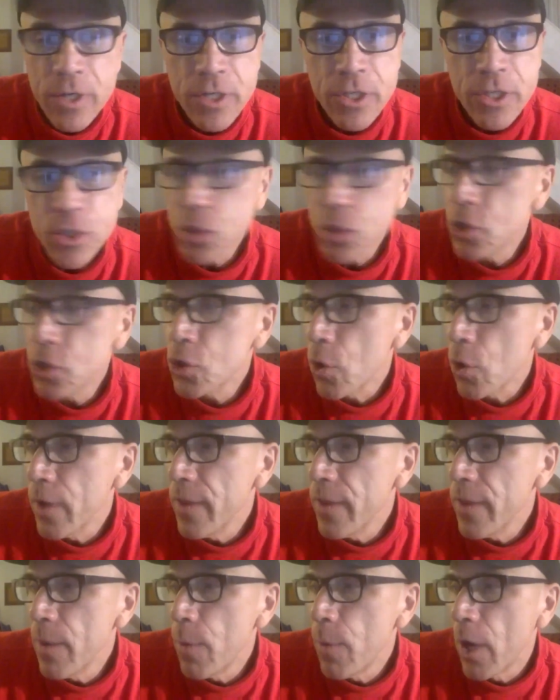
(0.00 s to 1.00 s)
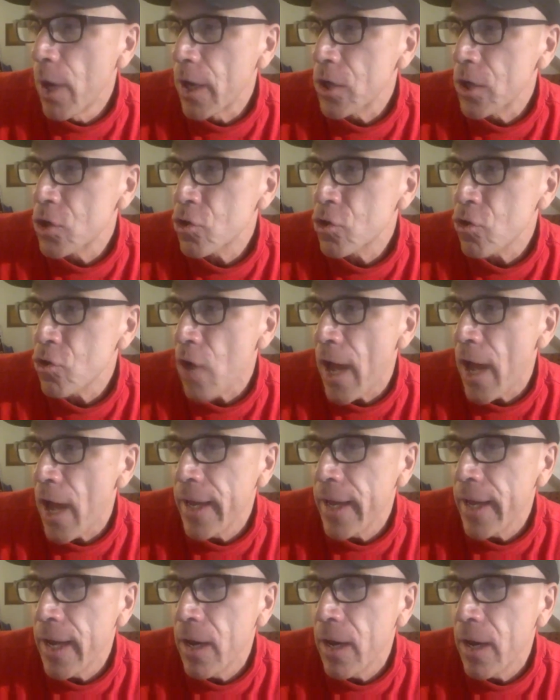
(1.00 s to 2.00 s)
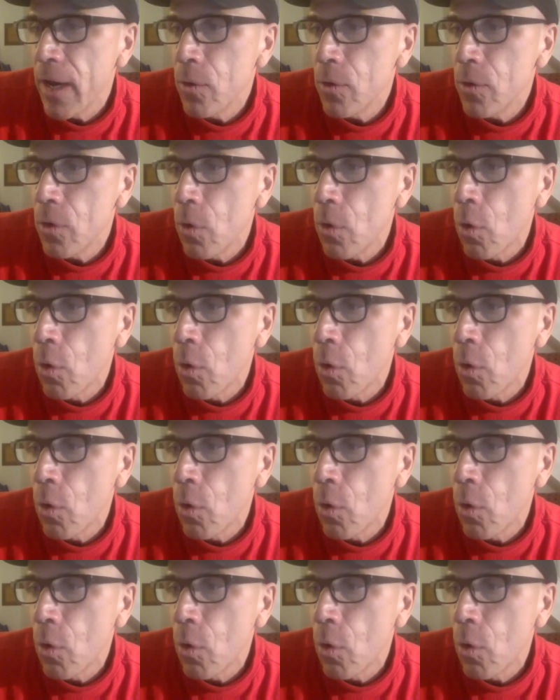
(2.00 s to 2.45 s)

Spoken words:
did you join them on a tryout,